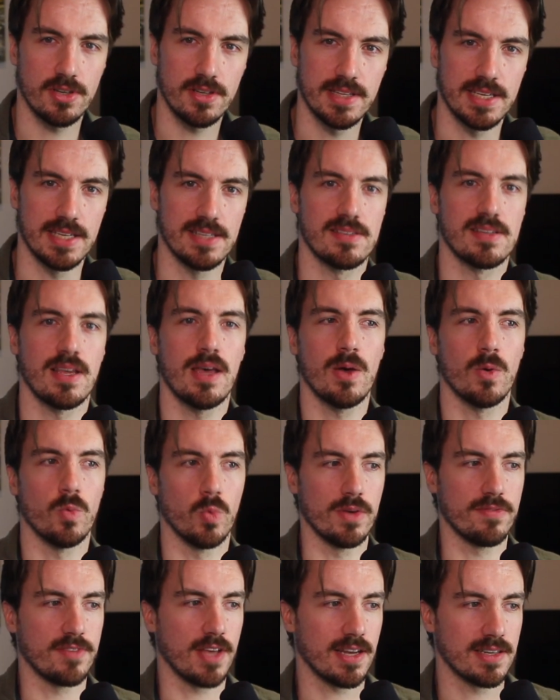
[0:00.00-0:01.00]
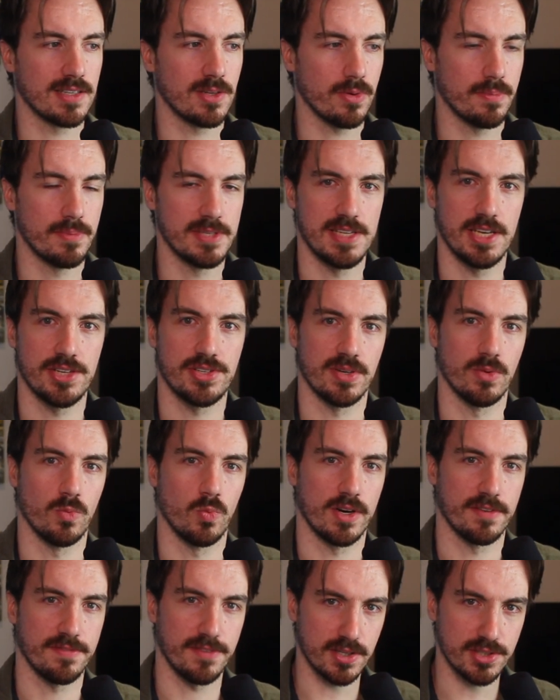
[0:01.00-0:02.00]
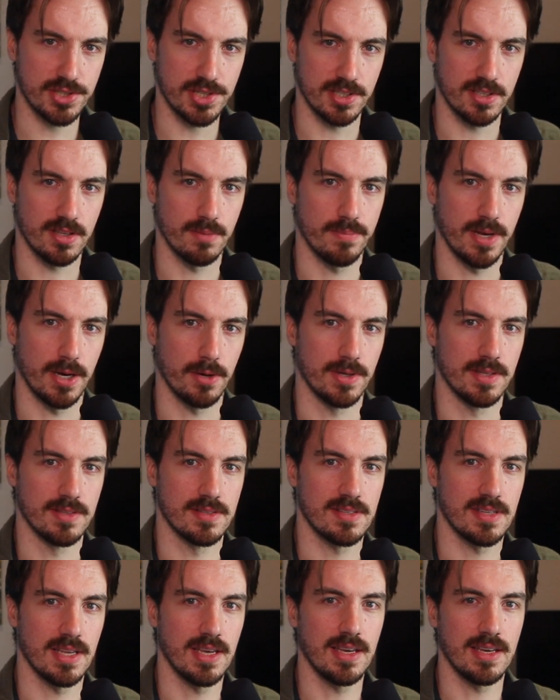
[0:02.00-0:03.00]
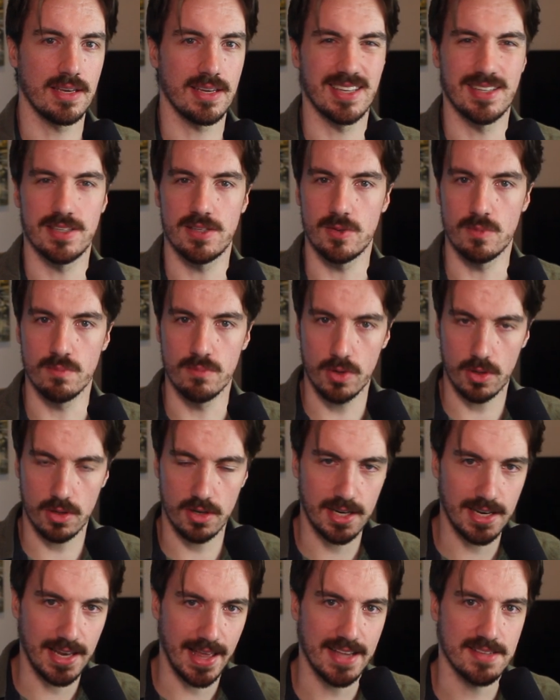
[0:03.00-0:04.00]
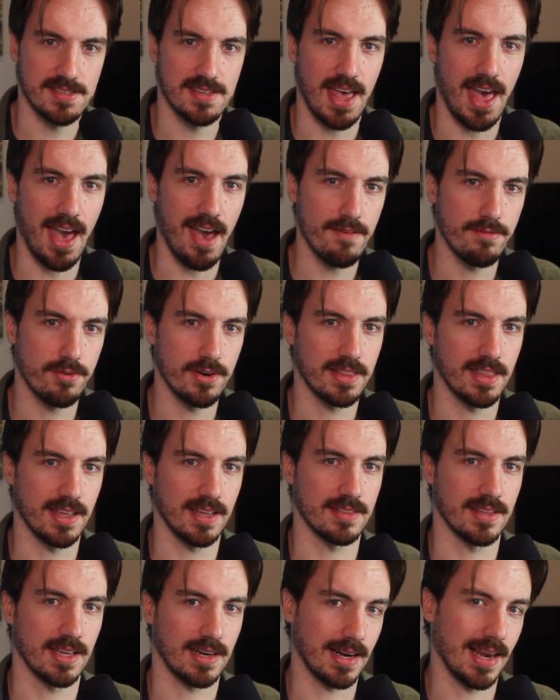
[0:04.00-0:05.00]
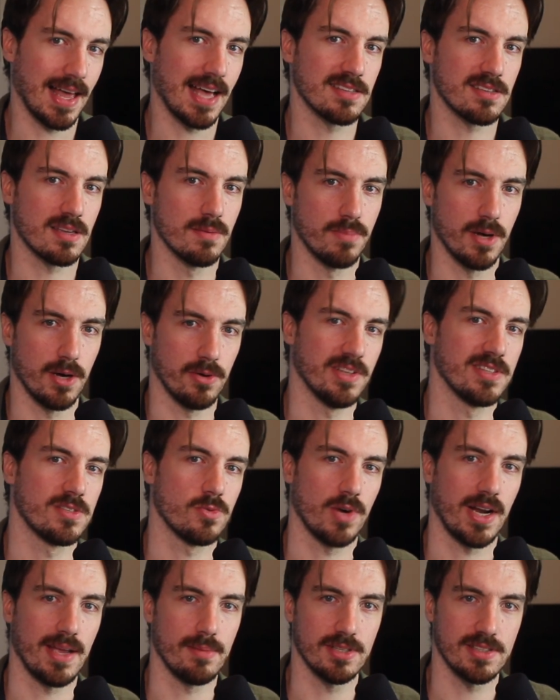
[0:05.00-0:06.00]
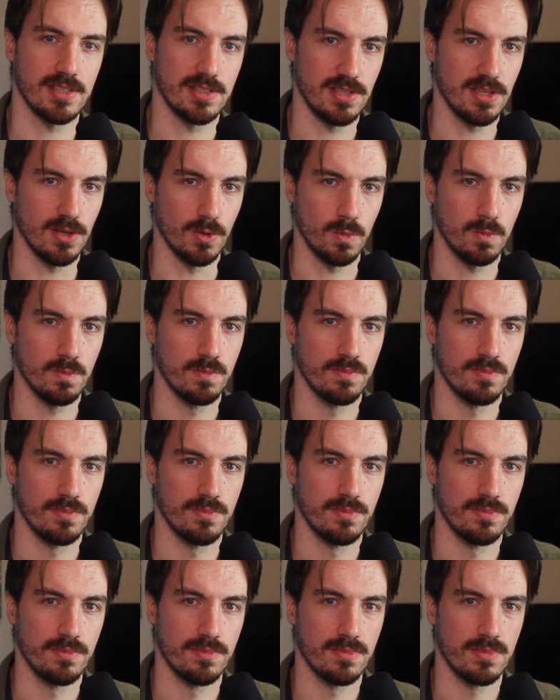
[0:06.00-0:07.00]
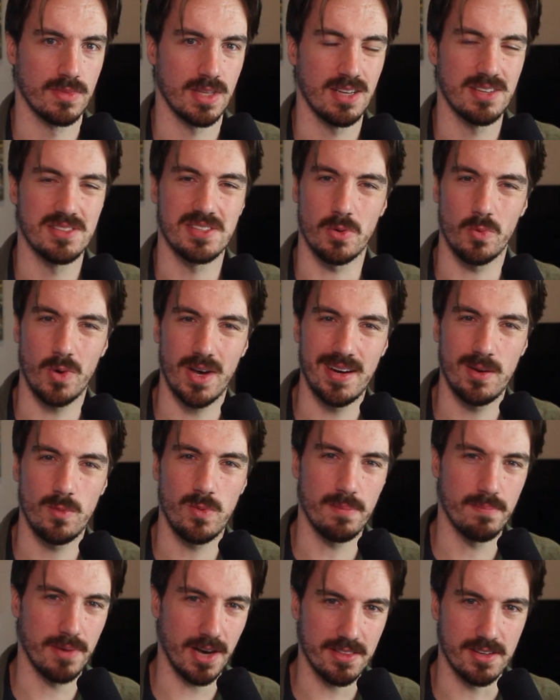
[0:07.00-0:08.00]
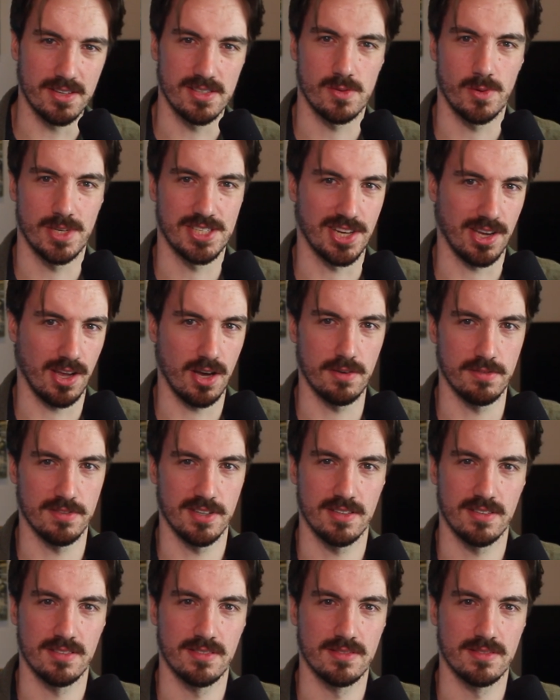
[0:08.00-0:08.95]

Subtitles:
all this, we've gotten to a position where functional components can do more or less everything that class components were able to do. So why did we bother switching over?